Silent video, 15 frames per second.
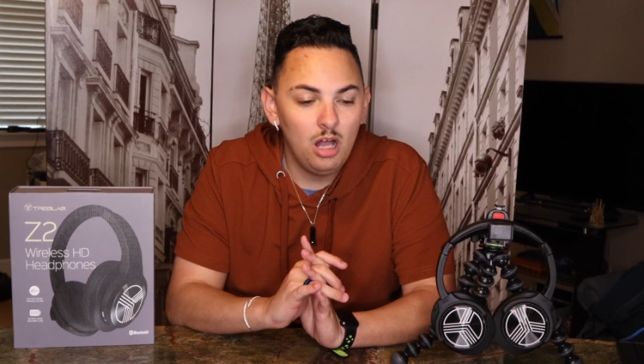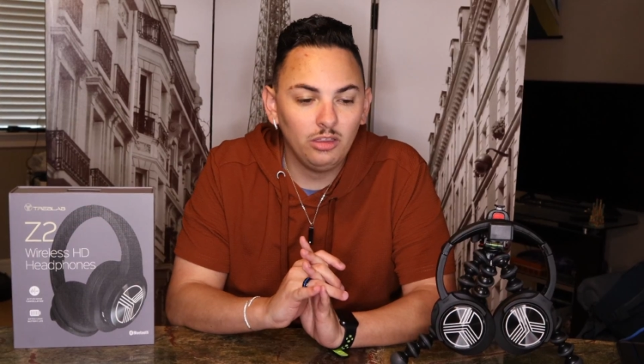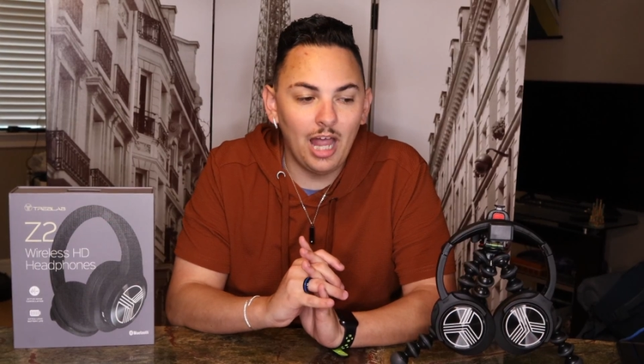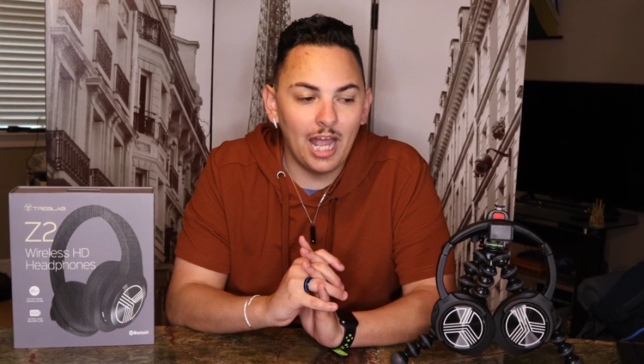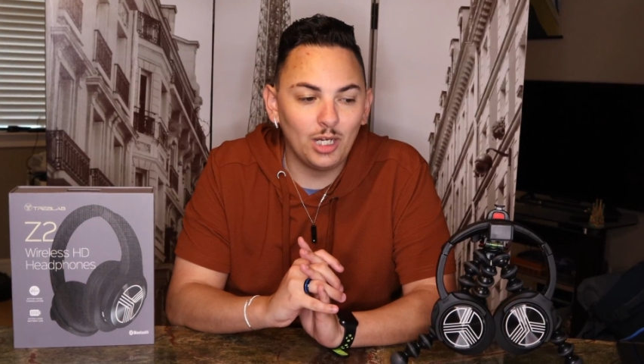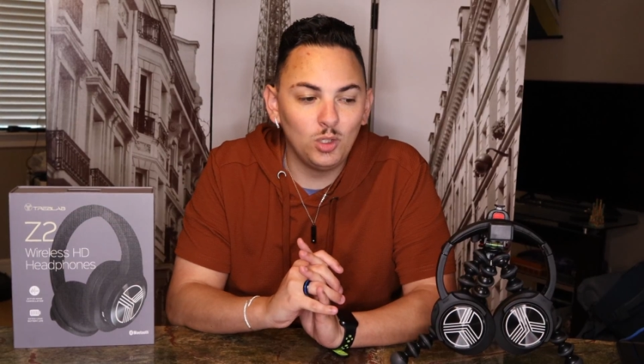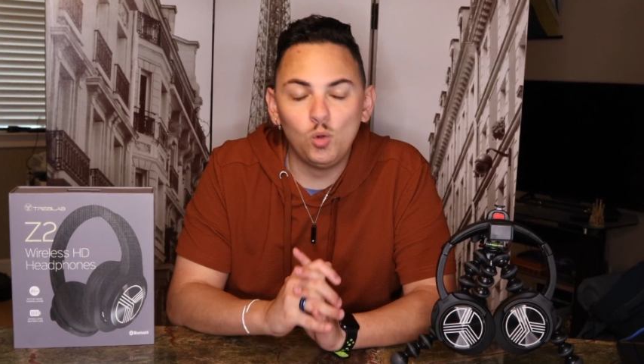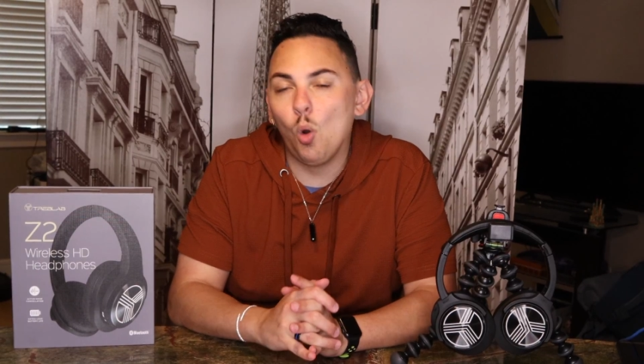
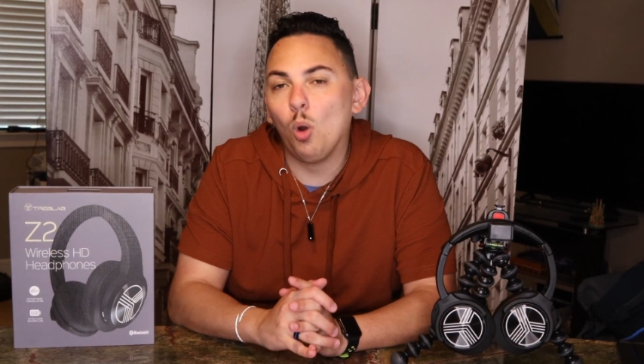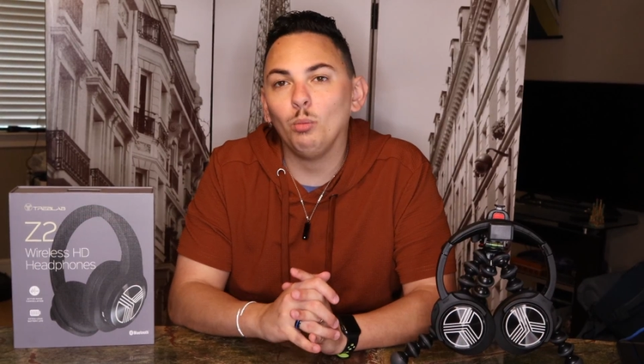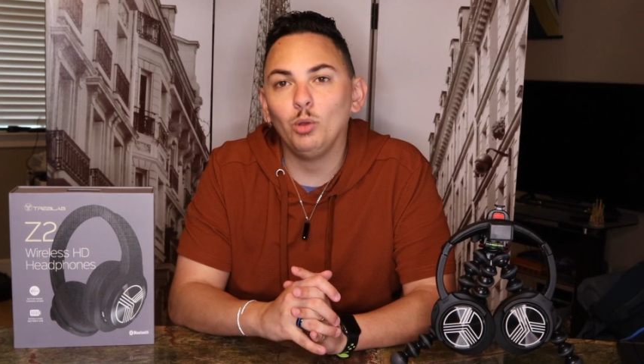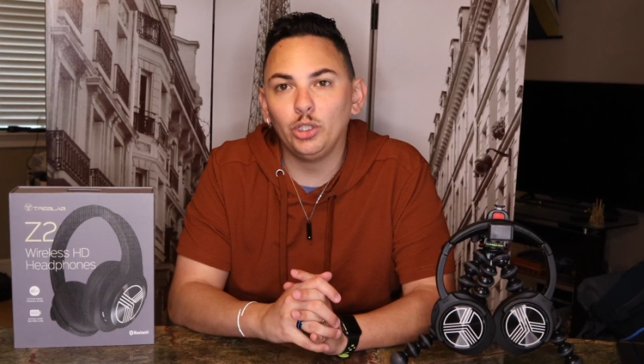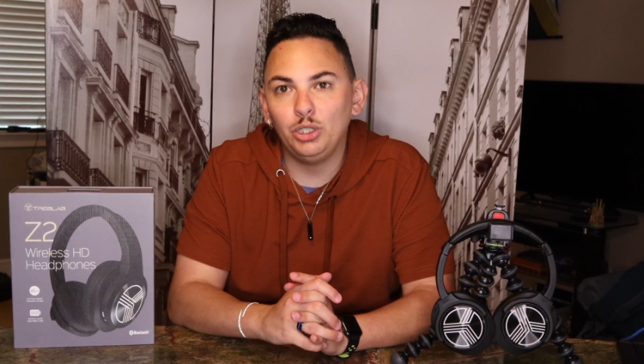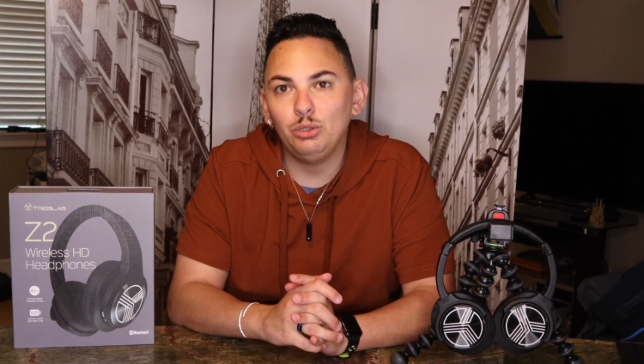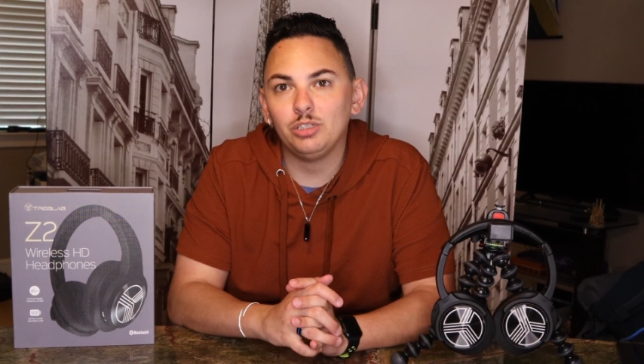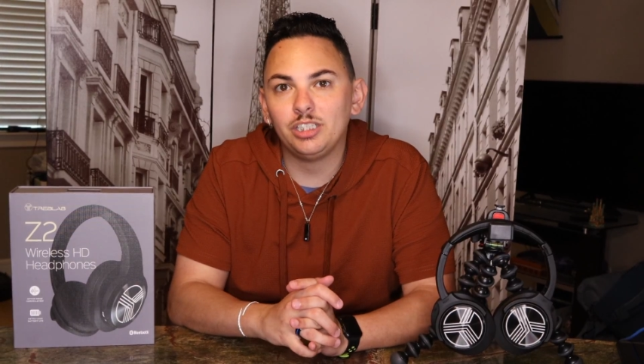Like
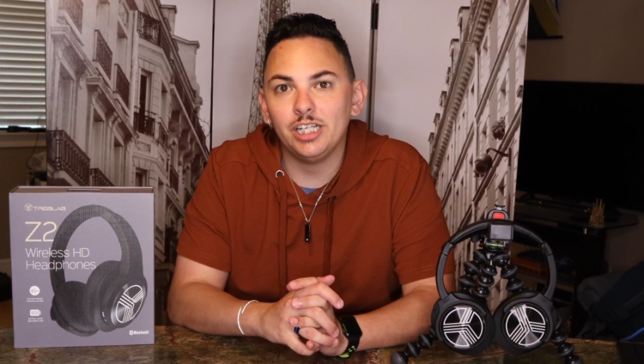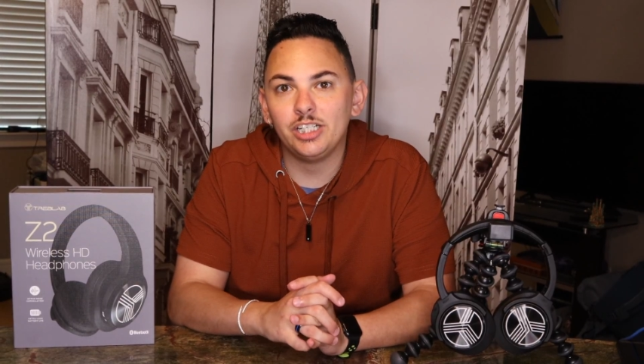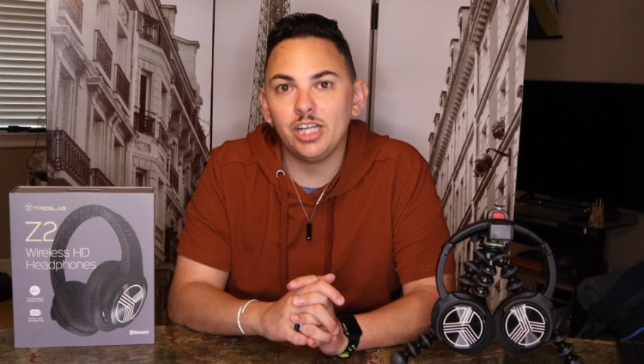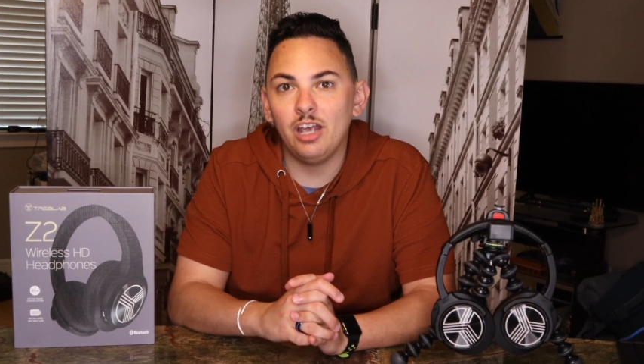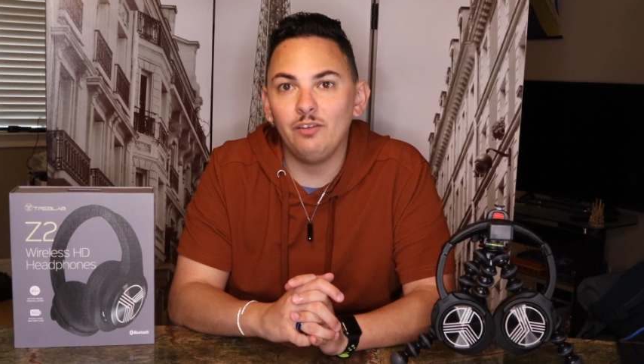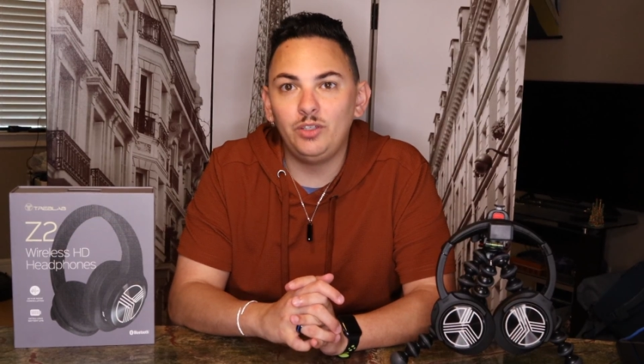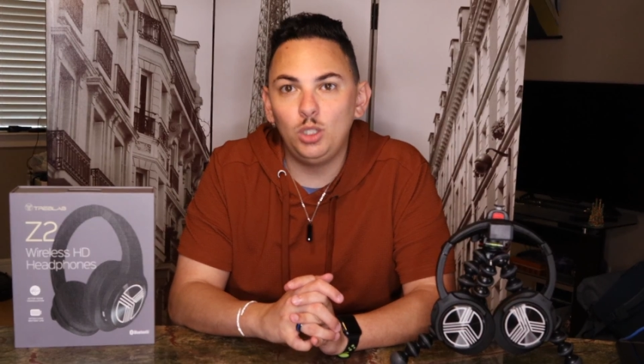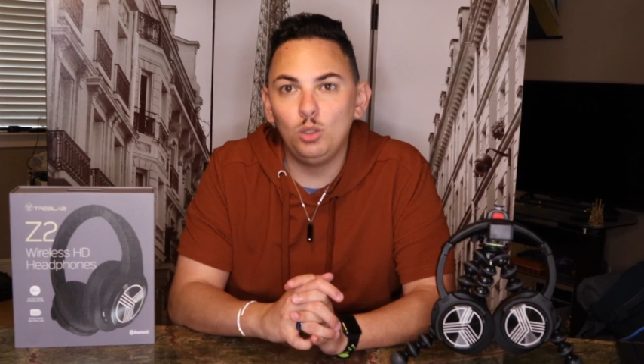normal usage.
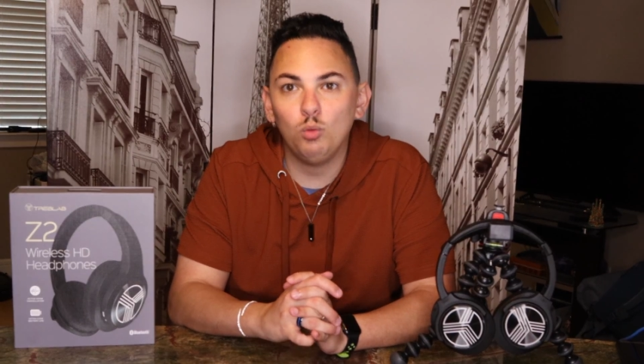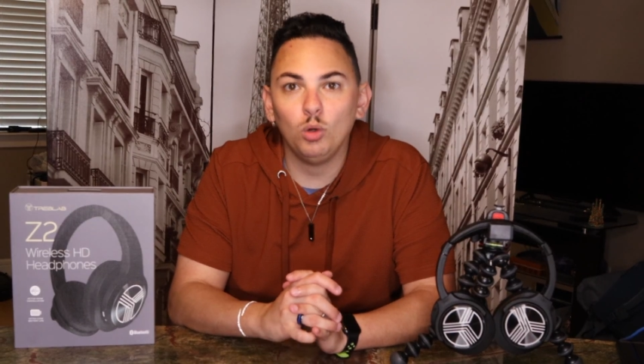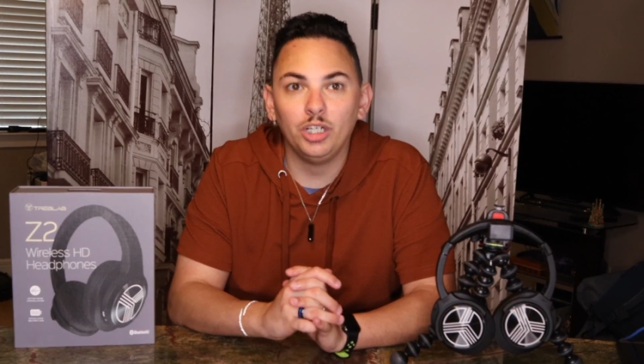If you